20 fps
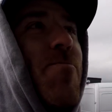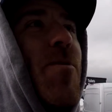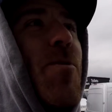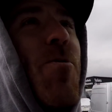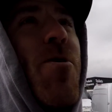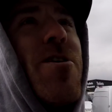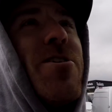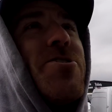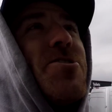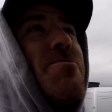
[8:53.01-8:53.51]

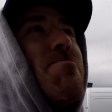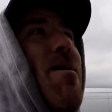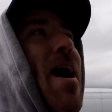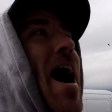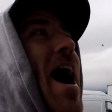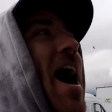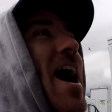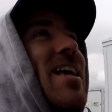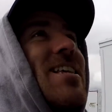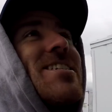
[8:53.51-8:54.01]
Where's your
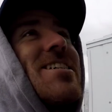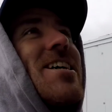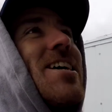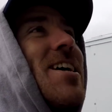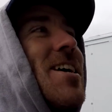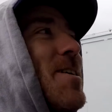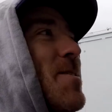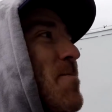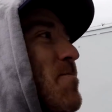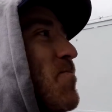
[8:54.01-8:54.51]
mask?
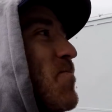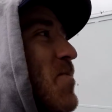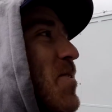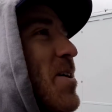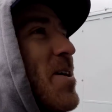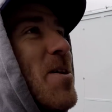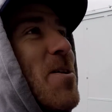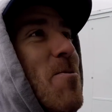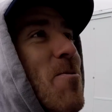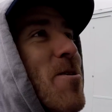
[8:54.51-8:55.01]

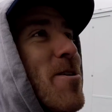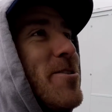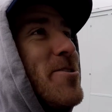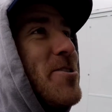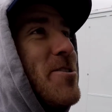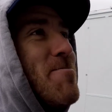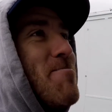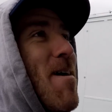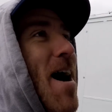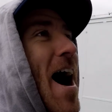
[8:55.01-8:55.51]
Where's
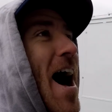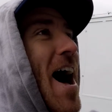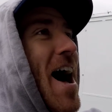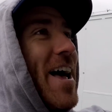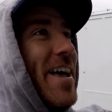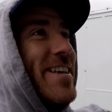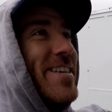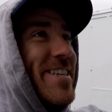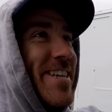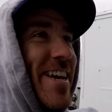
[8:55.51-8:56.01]
your
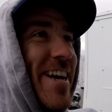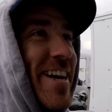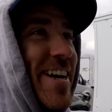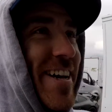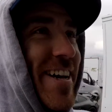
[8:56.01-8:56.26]
mask?